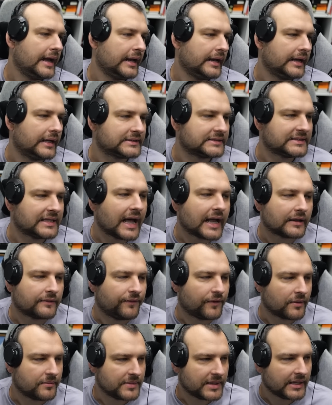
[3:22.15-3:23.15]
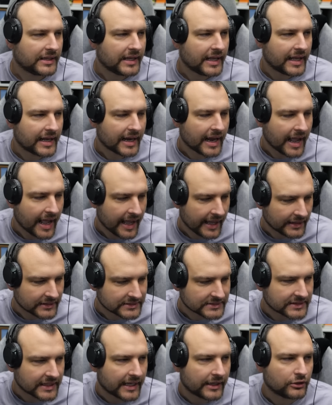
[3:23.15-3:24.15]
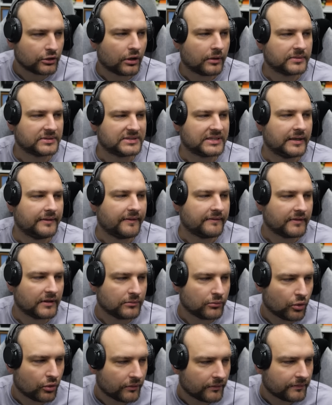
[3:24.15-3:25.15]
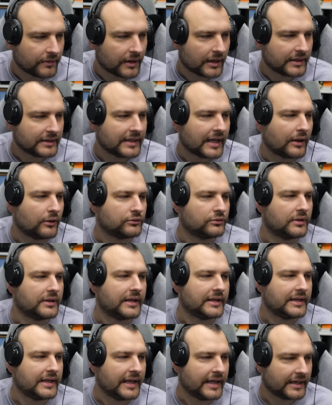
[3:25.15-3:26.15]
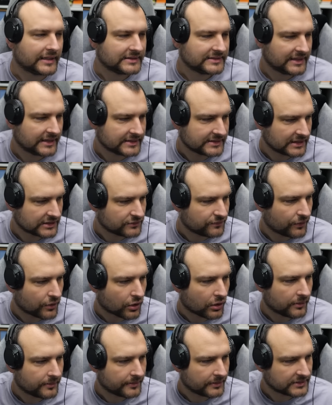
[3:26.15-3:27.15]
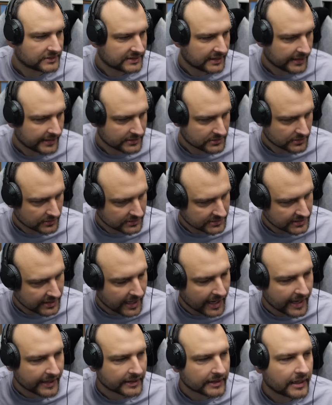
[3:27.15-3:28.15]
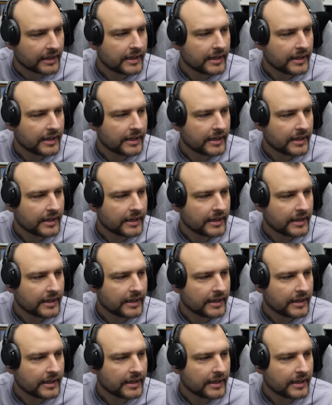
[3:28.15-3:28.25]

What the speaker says: Let's start from the tier 8s, and obviously we will move down to the tier 6s for obvious reasons, right?